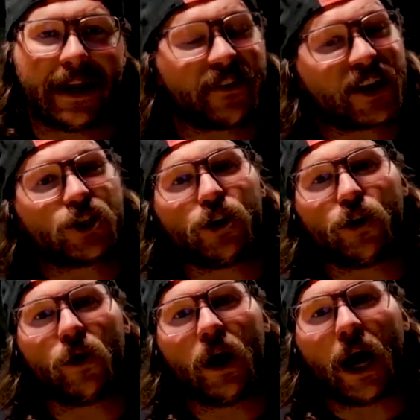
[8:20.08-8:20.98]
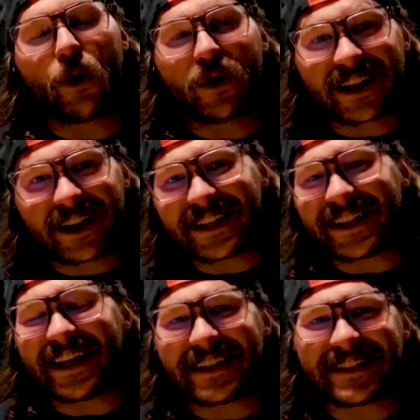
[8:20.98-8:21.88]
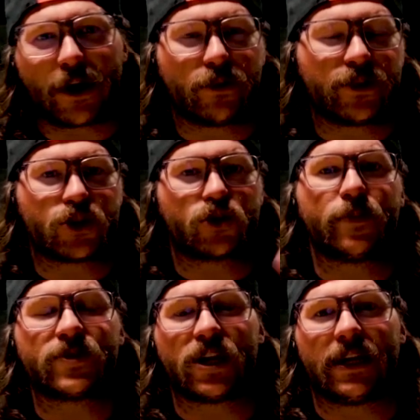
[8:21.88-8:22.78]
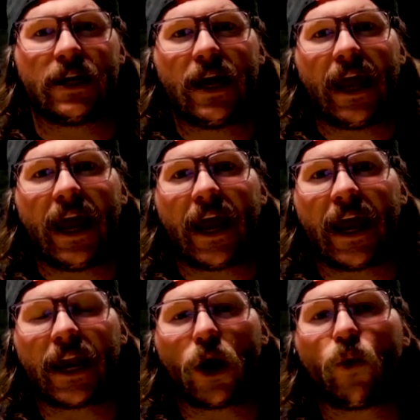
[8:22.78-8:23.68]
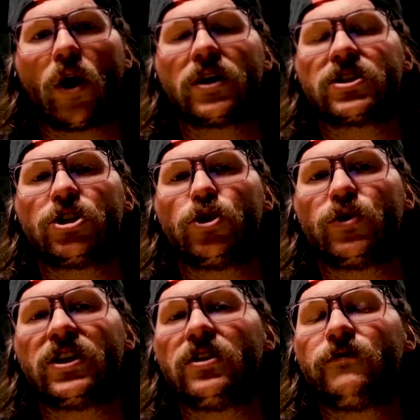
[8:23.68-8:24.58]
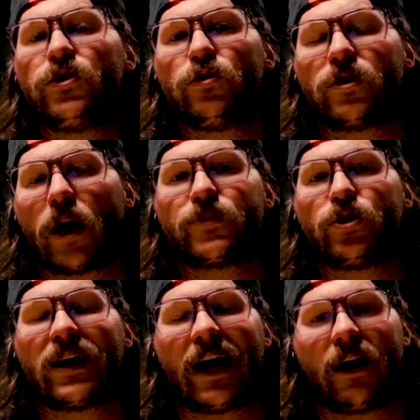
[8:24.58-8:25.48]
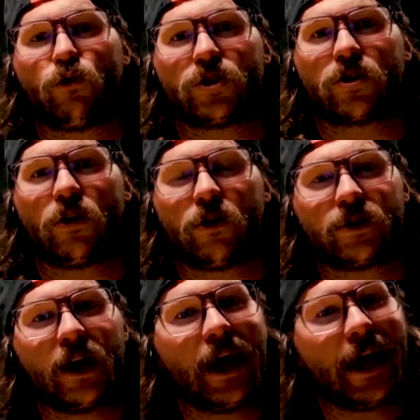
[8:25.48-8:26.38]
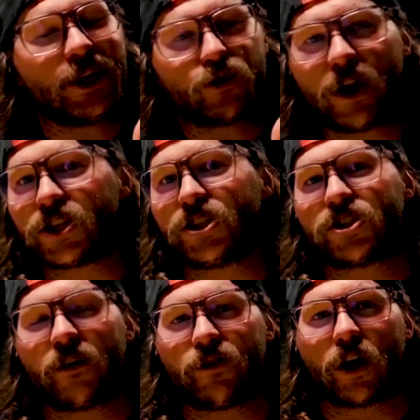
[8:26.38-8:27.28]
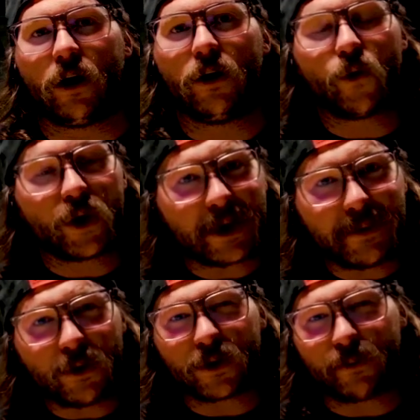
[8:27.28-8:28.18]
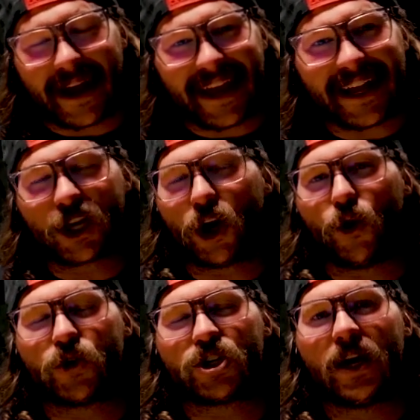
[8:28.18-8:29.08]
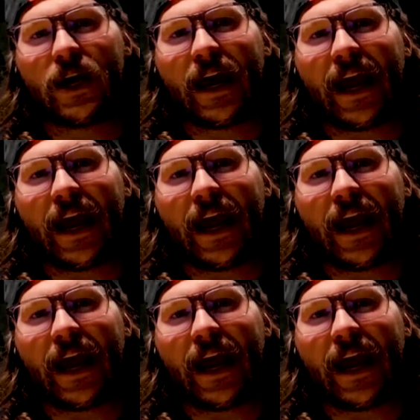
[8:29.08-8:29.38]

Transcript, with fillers: And if that's you, I want you to click the link down in the description and I want to give you an opportunity to have what's called a triage discovery call. We're gonna meet with my head coach